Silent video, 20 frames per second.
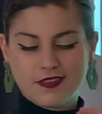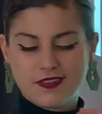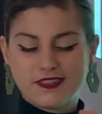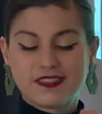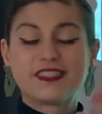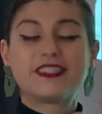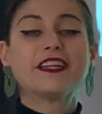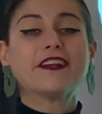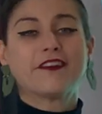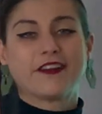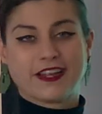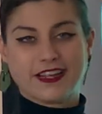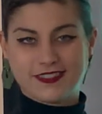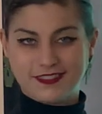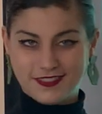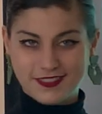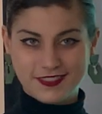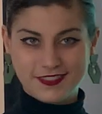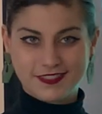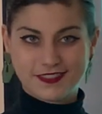
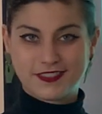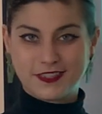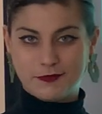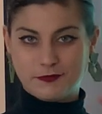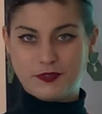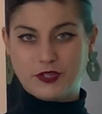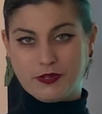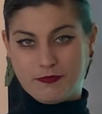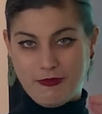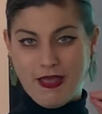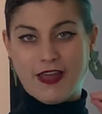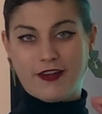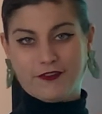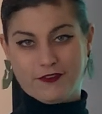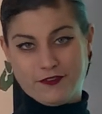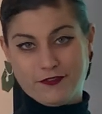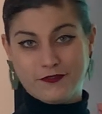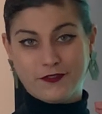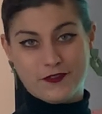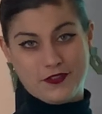serious subject matter
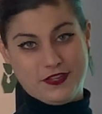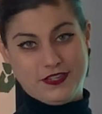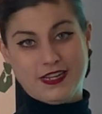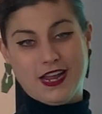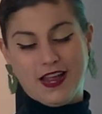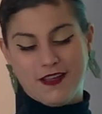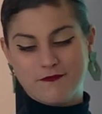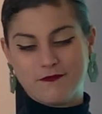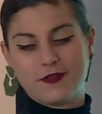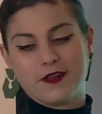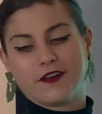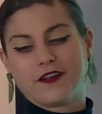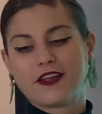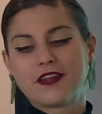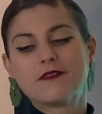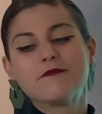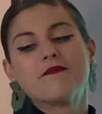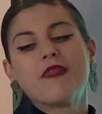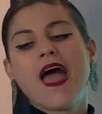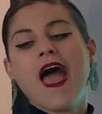for the time period.
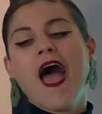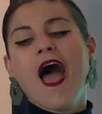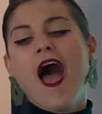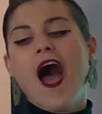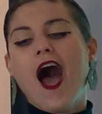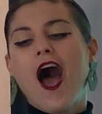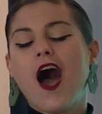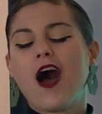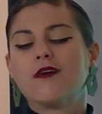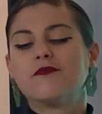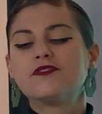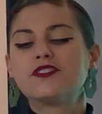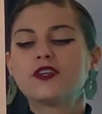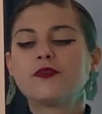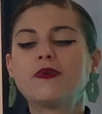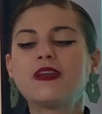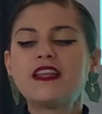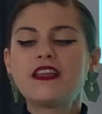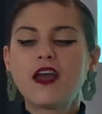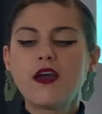Uh, so
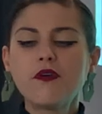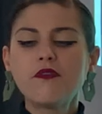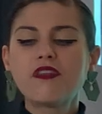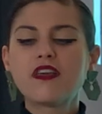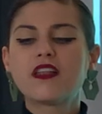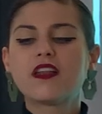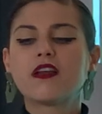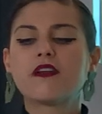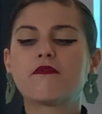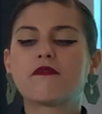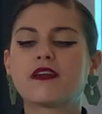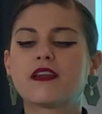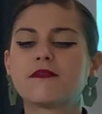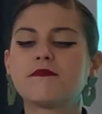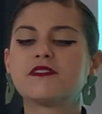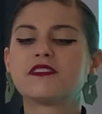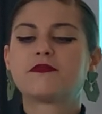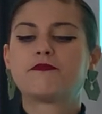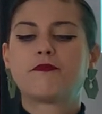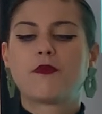we know that
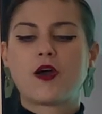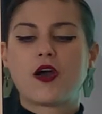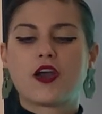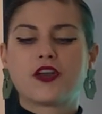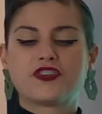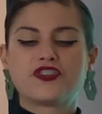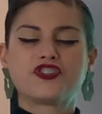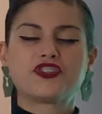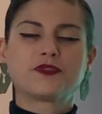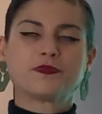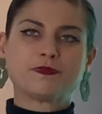Hieronymus Bosch